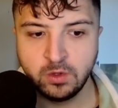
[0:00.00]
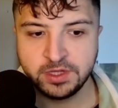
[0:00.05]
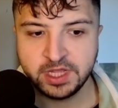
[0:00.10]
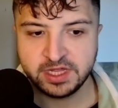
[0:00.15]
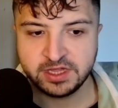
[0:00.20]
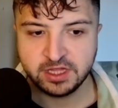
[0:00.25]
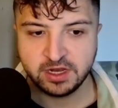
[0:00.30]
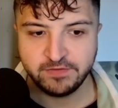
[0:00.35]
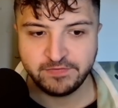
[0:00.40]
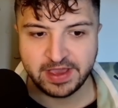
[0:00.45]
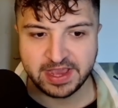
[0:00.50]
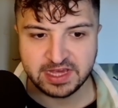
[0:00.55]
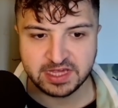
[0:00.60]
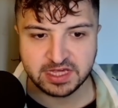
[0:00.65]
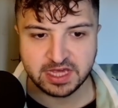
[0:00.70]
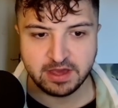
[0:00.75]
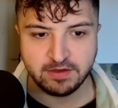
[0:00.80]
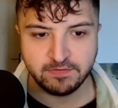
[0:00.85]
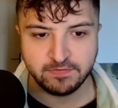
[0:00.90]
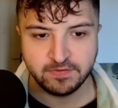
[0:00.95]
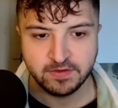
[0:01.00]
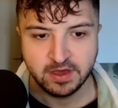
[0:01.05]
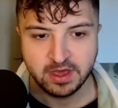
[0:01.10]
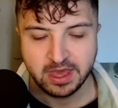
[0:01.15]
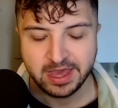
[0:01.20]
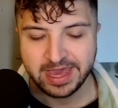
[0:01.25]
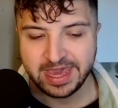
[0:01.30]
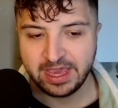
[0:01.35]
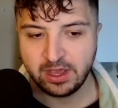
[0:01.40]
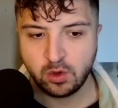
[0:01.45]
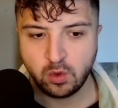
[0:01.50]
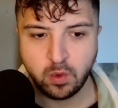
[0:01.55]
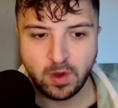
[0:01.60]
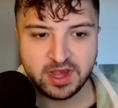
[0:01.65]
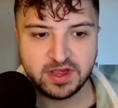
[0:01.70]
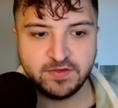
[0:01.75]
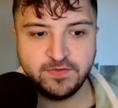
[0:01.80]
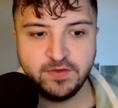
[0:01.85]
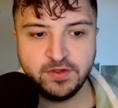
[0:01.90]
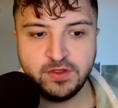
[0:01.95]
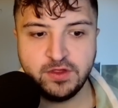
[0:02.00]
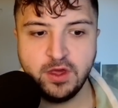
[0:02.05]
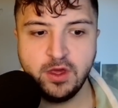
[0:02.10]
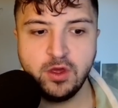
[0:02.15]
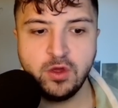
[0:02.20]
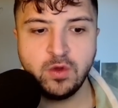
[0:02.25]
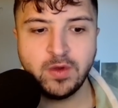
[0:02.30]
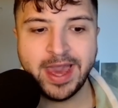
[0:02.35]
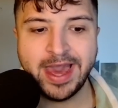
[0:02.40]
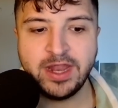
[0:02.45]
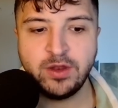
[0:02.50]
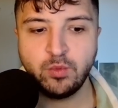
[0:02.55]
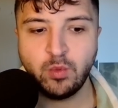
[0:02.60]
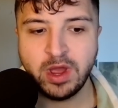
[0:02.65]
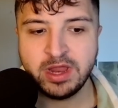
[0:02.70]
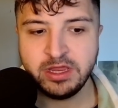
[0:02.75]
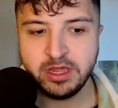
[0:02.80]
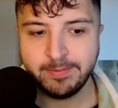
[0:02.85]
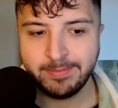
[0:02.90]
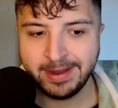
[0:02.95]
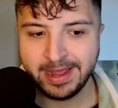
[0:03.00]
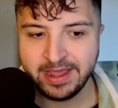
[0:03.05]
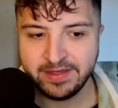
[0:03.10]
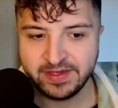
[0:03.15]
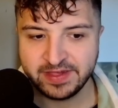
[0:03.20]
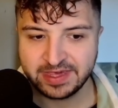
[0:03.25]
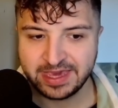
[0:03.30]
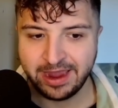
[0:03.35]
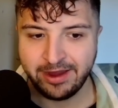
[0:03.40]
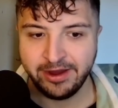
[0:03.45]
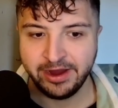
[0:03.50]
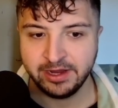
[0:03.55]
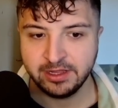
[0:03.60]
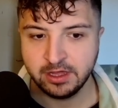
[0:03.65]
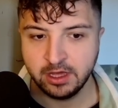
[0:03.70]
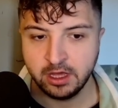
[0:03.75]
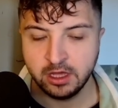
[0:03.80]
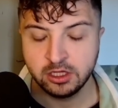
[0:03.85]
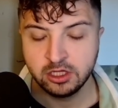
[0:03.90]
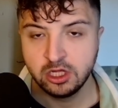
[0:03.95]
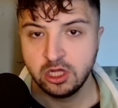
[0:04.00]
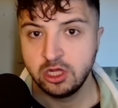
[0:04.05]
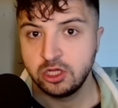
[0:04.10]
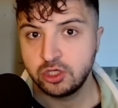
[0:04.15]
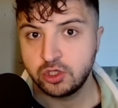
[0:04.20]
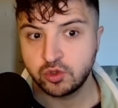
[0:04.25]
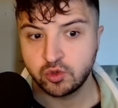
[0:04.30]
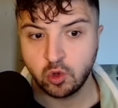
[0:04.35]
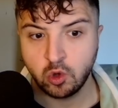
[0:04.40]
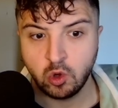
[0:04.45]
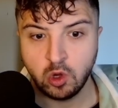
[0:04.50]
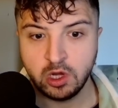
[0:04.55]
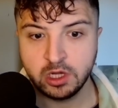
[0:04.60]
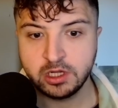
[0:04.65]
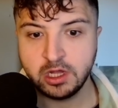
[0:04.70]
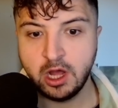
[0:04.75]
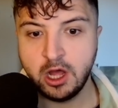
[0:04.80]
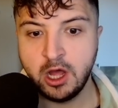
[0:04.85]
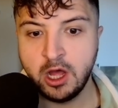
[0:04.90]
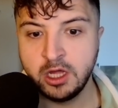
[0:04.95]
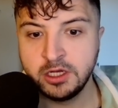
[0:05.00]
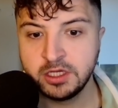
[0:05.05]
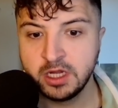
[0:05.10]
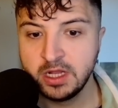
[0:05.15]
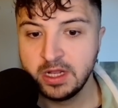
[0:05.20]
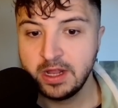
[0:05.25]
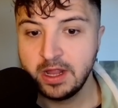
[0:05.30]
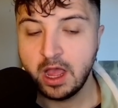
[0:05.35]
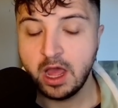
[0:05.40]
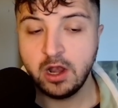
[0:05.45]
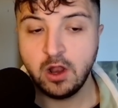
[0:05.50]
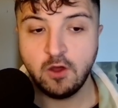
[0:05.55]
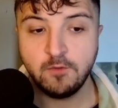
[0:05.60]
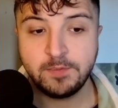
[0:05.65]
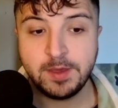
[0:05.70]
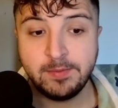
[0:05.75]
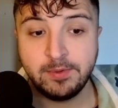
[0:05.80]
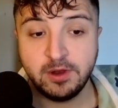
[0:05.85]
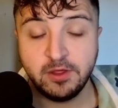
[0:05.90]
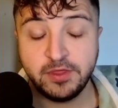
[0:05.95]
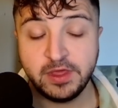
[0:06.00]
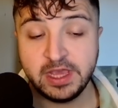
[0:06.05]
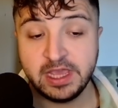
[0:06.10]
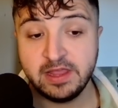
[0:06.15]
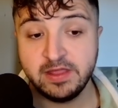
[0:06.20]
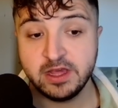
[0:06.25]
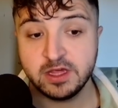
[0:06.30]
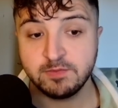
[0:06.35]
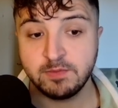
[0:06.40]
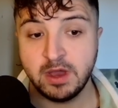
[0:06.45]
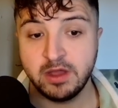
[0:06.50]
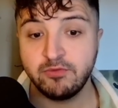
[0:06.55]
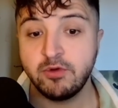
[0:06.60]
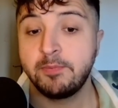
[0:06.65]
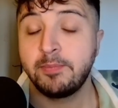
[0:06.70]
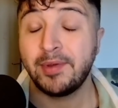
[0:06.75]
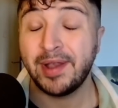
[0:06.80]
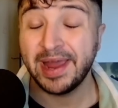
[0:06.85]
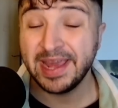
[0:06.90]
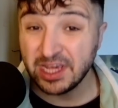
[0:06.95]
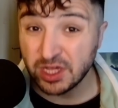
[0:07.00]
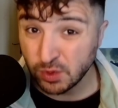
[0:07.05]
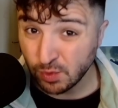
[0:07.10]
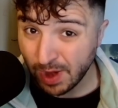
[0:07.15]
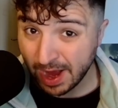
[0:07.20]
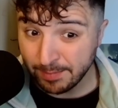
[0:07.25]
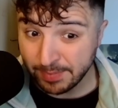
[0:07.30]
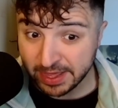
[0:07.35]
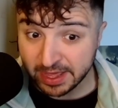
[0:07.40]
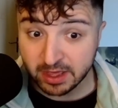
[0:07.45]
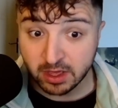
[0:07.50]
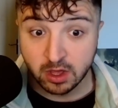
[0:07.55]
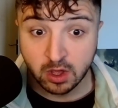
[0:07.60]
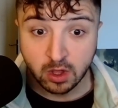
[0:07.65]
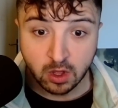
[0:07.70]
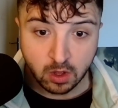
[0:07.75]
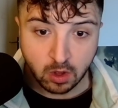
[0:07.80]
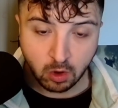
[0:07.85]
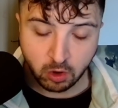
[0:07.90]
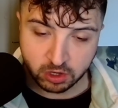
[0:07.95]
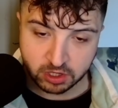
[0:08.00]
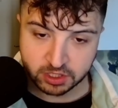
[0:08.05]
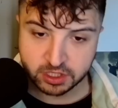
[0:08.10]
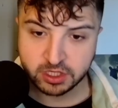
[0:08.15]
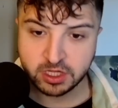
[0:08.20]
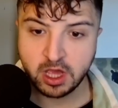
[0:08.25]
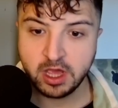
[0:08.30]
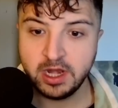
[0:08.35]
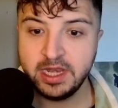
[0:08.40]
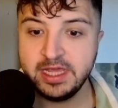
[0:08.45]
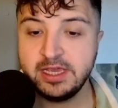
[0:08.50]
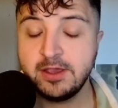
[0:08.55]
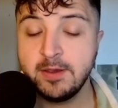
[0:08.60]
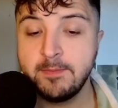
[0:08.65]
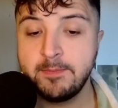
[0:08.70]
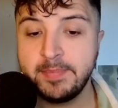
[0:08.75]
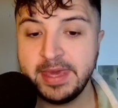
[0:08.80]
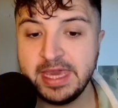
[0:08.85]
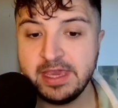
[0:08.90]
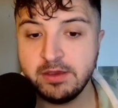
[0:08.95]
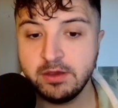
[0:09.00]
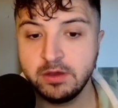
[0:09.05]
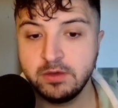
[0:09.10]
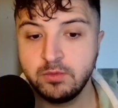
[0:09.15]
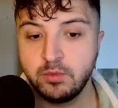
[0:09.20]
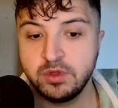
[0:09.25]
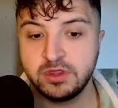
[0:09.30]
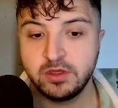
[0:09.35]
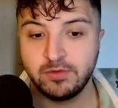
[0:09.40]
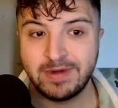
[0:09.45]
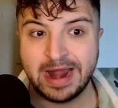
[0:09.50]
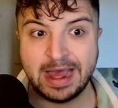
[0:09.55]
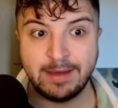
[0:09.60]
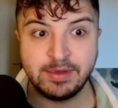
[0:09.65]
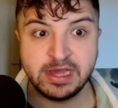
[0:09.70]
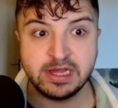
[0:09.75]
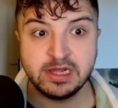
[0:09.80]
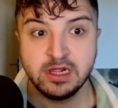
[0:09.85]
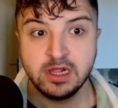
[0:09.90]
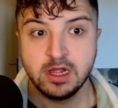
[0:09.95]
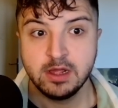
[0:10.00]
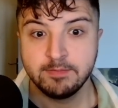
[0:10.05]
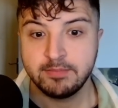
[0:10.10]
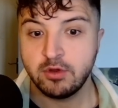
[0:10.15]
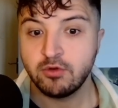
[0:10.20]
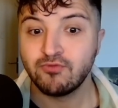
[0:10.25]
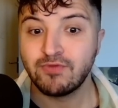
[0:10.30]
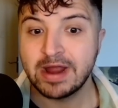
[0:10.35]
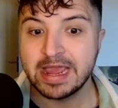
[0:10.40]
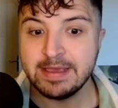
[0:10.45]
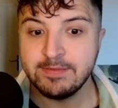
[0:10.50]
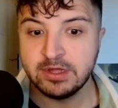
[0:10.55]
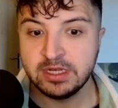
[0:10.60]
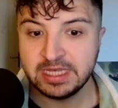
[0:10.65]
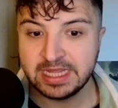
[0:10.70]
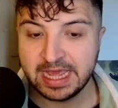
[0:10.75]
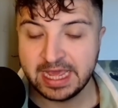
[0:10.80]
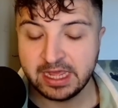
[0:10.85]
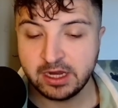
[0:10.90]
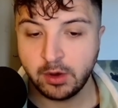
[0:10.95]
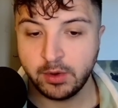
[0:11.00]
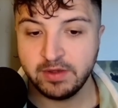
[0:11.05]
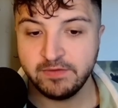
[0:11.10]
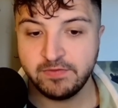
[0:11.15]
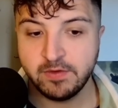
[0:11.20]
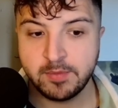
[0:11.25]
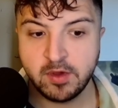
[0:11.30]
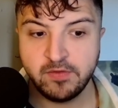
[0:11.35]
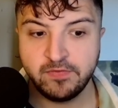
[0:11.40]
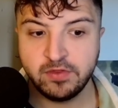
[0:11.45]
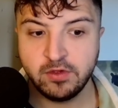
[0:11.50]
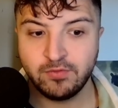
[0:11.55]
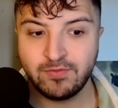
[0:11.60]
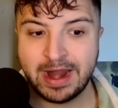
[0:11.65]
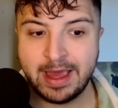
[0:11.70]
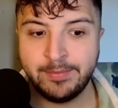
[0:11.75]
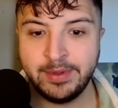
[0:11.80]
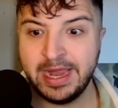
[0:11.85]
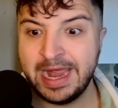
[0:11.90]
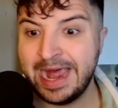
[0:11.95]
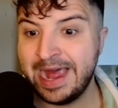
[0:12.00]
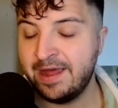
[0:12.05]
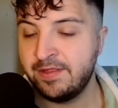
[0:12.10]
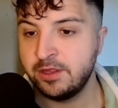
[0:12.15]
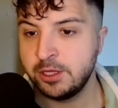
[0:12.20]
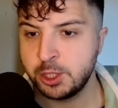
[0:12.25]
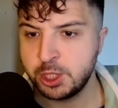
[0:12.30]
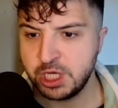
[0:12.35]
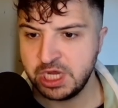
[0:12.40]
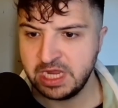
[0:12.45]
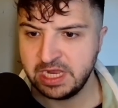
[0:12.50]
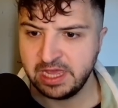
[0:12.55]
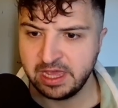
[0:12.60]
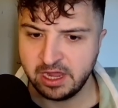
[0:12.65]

It's an evasive, it quests for 2, and when you play this character, draw a card. A lot of people are thinking this might replace Rabbit, or it certainly compete with the Rabbit, but Raymond here going for both the Rabbit and the Genie.